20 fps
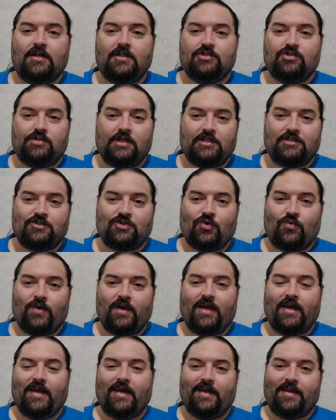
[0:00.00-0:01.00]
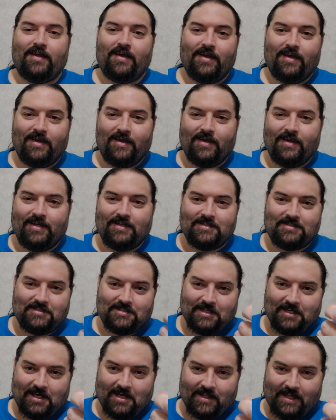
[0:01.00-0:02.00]
So let's go ahead and
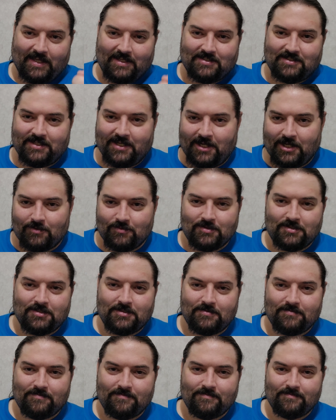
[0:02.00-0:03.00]
see how that sounds.